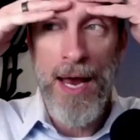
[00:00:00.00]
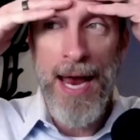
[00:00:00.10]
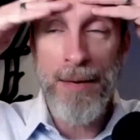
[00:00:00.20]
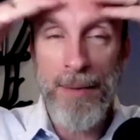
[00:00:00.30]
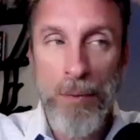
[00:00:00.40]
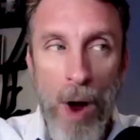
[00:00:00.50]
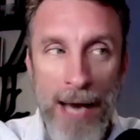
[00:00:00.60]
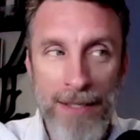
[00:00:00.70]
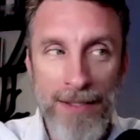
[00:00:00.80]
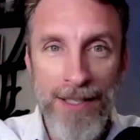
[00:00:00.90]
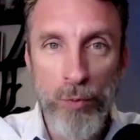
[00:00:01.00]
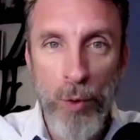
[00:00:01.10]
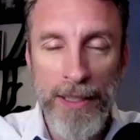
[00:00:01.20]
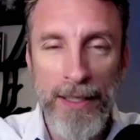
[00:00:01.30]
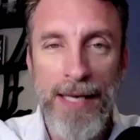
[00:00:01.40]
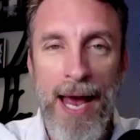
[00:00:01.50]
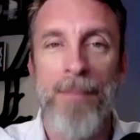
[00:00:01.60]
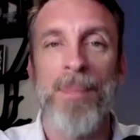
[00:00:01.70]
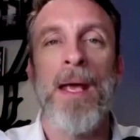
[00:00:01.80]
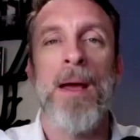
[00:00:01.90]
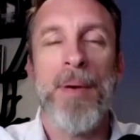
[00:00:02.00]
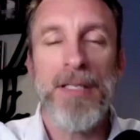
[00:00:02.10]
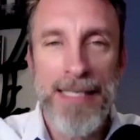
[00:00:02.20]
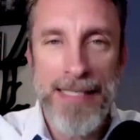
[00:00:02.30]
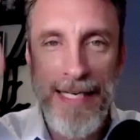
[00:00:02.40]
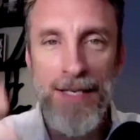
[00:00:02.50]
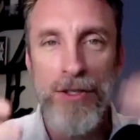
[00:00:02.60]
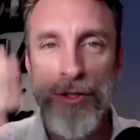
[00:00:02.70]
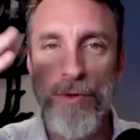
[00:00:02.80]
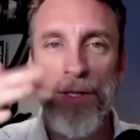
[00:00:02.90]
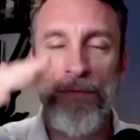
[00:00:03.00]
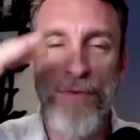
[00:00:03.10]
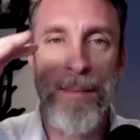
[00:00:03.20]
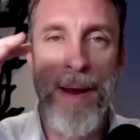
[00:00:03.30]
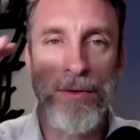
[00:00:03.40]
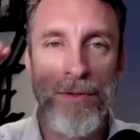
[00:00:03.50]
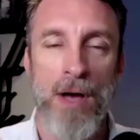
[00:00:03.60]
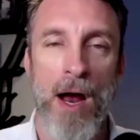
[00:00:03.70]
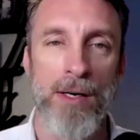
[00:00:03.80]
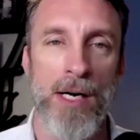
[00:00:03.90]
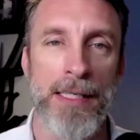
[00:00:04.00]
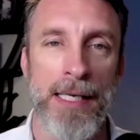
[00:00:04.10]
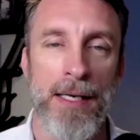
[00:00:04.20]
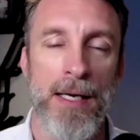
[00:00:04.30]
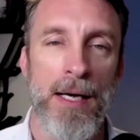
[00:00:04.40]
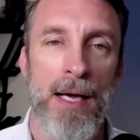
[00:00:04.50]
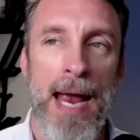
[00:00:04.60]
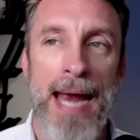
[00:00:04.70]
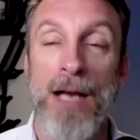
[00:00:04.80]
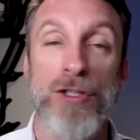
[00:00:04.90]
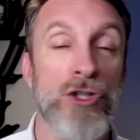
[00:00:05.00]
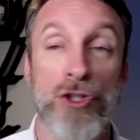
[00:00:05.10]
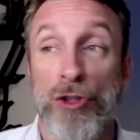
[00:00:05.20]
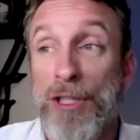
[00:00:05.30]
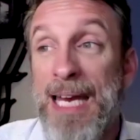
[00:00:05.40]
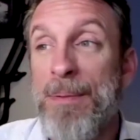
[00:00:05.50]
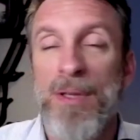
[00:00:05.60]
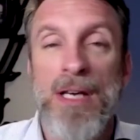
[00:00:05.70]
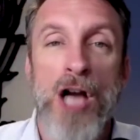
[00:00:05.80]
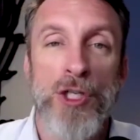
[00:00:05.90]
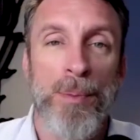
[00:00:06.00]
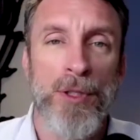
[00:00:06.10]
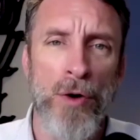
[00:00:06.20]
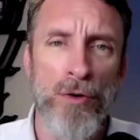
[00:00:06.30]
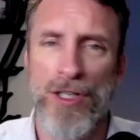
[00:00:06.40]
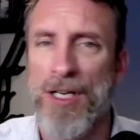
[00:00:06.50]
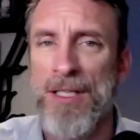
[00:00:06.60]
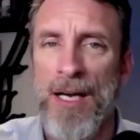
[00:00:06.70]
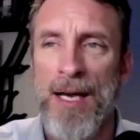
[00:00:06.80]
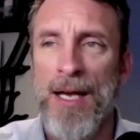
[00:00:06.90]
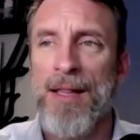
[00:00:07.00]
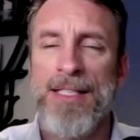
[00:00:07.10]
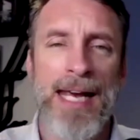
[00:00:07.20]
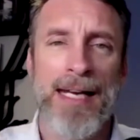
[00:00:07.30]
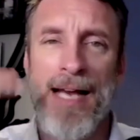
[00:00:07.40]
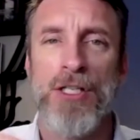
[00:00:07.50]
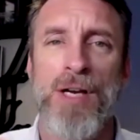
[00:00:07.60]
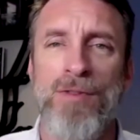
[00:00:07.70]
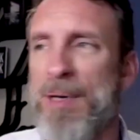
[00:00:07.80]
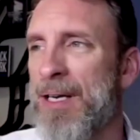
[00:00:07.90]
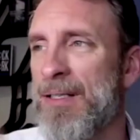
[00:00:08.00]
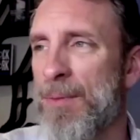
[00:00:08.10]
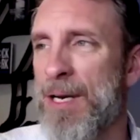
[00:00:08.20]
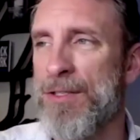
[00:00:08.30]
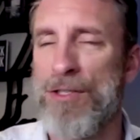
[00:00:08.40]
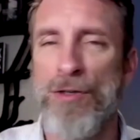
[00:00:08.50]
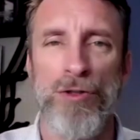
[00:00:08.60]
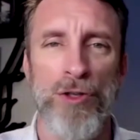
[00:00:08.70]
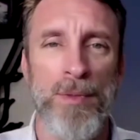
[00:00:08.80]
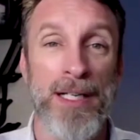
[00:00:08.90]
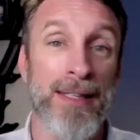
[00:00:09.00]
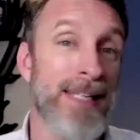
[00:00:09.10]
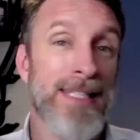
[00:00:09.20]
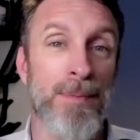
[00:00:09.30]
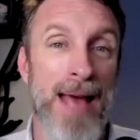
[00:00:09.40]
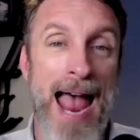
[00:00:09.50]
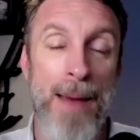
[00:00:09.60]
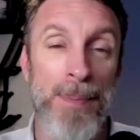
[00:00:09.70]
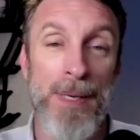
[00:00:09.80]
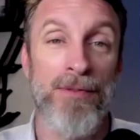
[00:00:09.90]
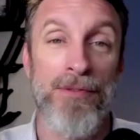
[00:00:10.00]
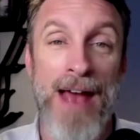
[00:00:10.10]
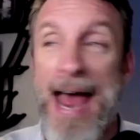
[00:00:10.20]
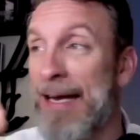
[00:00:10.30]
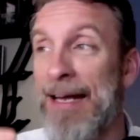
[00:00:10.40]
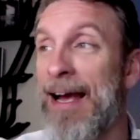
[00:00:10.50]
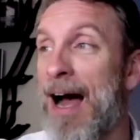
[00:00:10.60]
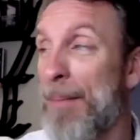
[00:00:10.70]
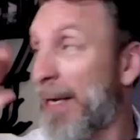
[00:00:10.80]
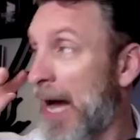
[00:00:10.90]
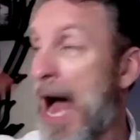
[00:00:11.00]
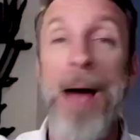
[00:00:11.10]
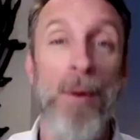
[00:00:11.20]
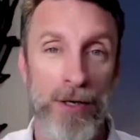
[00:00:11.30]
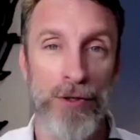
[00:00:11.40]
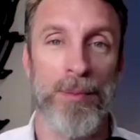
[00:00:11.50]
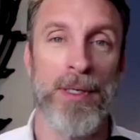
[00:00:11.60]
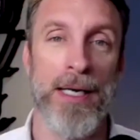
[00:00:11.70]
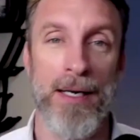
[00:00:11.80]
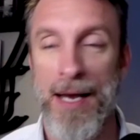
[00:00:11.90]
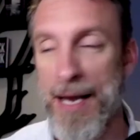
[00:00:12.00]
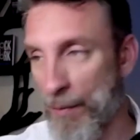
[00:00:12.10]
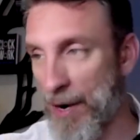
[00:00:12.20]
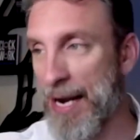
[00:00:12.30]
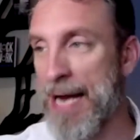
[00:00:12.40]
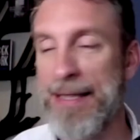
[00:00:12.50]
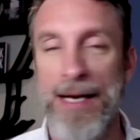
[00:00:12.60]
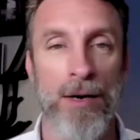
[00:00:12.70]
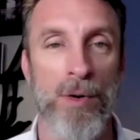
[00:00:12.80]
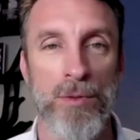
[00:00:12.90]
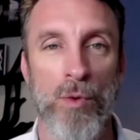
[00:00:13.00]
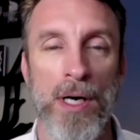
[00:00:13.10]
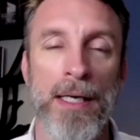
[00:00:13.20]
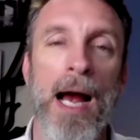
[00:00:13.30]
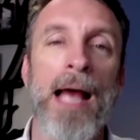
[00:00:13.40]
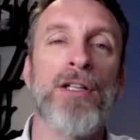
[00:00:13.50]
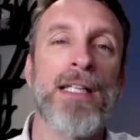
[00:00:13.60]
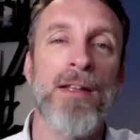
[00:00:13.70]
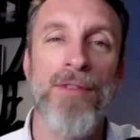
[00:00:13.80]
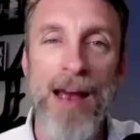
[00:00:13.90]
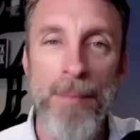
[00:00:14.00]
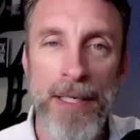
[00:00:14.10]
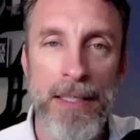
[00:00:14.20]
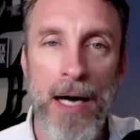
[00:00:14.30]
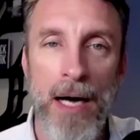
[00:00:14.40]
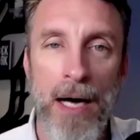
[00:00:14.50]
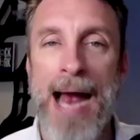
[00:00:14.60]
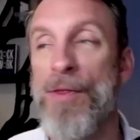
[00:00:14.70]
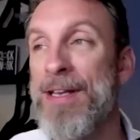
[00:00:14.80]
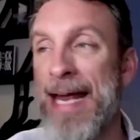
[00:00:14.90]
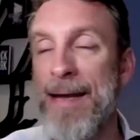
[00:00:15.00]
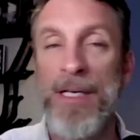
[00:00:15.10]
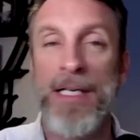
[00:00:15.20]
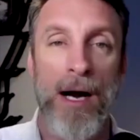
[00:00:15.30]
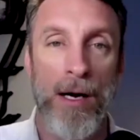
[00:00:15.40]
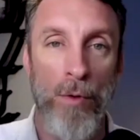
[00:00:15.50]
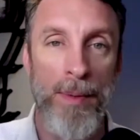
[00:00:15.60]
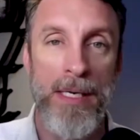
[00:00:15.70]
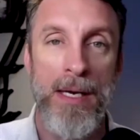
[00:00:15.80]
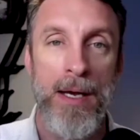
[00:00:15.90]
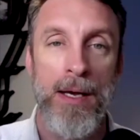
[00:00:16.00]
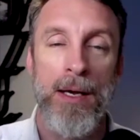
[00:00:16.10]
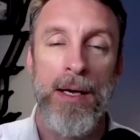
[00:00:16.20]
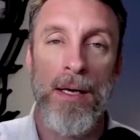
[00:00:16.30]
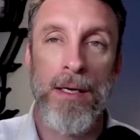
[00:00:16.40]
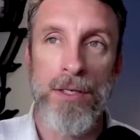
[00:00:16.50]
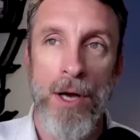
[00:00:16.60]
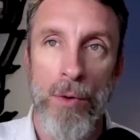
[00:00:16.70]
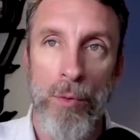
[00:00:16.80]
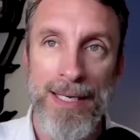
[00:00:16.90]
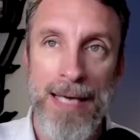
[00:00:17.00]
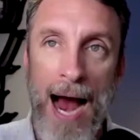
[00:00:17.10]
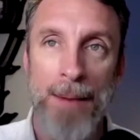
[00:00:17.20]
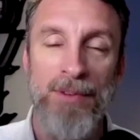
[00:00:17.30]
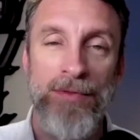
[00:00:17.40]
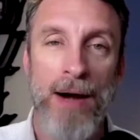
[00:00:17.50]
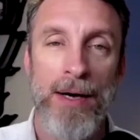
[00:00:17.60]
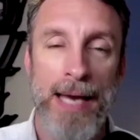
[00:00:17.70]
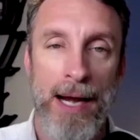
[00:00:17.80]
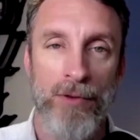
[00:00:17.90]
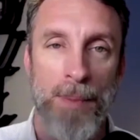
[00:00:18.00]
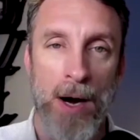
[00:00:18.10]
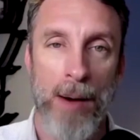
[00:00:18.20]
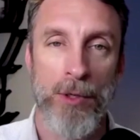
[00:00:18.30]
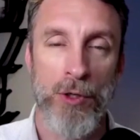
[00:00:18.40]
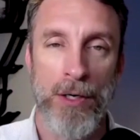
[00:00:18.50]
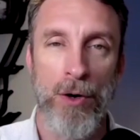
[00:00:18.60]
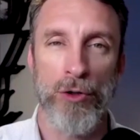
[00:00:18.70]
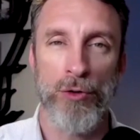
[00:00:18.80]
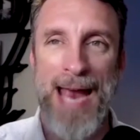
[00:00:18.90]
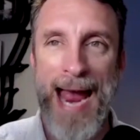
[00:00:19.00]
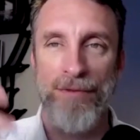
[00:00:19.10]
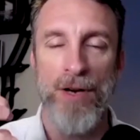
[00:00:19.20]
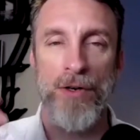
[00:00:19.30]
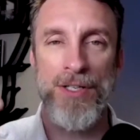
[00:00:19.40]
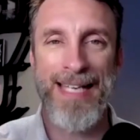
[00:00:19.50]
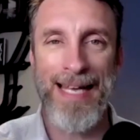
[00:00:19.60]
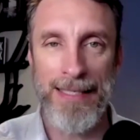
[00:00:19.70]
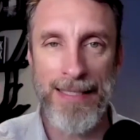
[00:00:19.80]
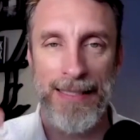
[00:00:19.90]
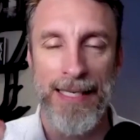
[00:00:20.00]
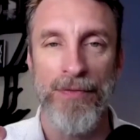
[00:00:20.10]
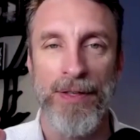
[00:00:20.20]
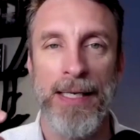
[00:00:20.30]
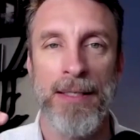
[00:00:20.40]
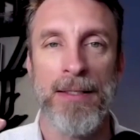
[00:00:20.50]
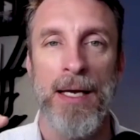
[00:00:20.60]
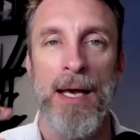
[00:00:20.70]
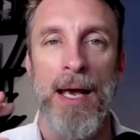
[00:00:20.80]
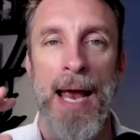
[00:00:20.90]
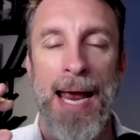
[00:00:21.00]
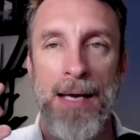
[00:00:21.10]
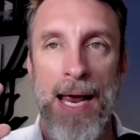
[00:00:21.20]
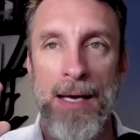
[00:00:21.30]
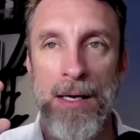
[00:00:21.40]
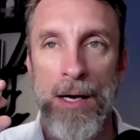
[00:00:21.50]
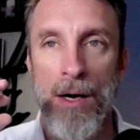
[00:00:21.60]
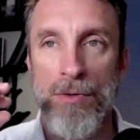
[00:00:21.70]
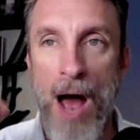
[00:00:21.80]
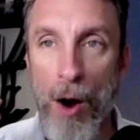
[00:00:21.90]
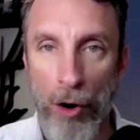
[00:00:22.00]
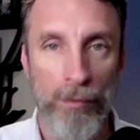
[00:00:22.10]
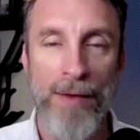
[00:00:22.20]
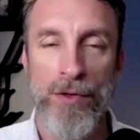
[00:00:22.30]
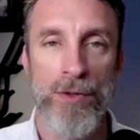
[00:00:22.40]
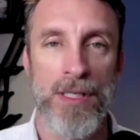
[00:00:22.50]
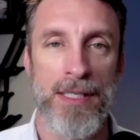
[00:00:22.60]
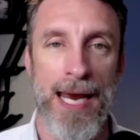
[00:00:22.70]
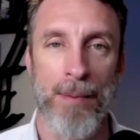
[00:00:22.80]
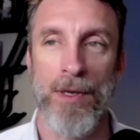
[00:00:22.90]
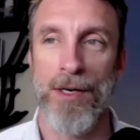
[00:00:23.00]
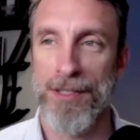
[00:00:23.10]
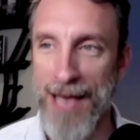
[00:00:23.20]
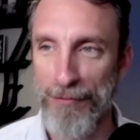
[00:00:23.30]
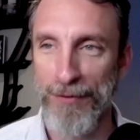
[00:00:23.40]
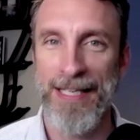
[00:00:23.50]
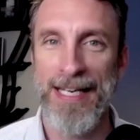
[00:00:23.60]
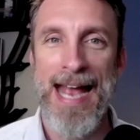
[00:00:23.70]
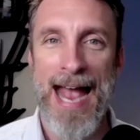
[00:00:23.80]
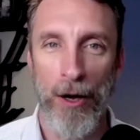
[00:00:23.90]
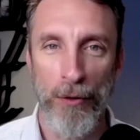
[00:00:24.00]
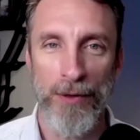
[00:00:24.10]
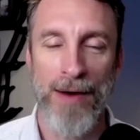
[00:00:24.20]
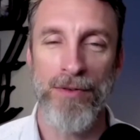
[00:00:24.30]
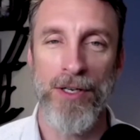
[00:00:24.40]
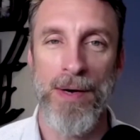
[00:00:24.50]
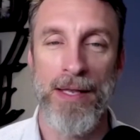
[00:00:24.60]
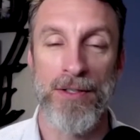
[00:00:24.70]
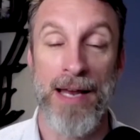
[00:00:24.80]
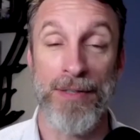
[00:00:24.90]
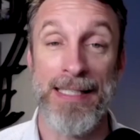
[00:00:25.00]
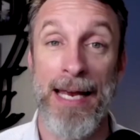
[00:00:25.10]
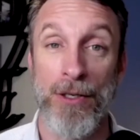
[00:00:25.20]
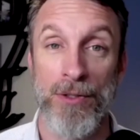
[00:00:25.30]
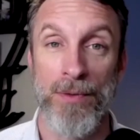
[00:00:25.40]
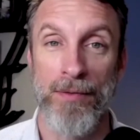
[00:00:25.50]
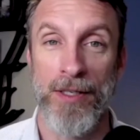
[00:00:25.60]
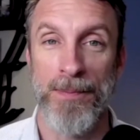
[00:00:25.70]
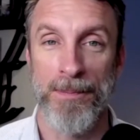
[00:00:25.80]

And I'm like, why isn't this working yet? Because I didn't do the fundamentals of the hierarchy. And I was just keeping up with the entrepreneur Joneses, because the second I achieved a million, someone else is doing two million. They seem happy and fat. I'm like, I want two million. When I got there and it wasn't working, I looked at the five million dollar guy or the ten million dollar woman. So we got to be very careful about arbitrary goals. We have to understand the significance, and, and not all revenue is the same. There's definitely healthy revenue and there's definitely dangerous revenue.